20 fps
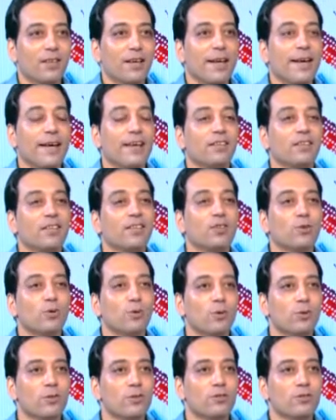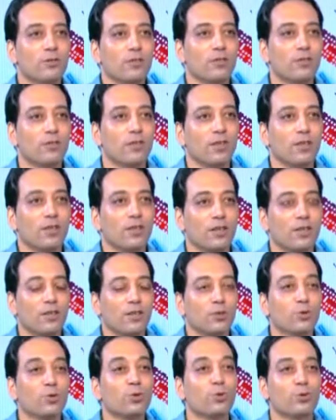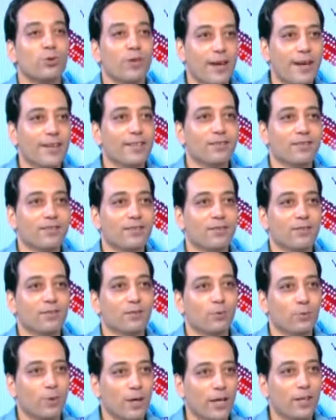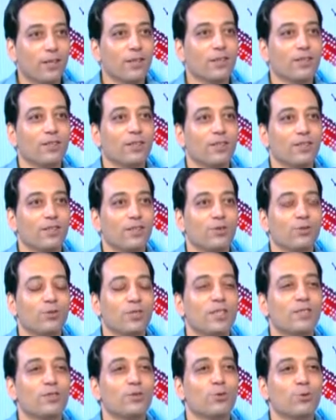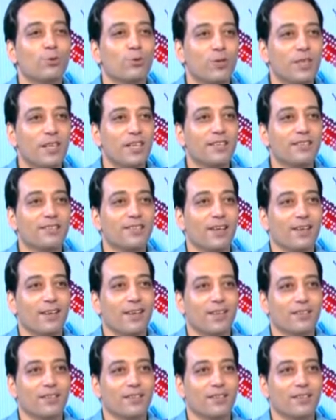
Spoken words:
And in order to write well, you need to read a lot.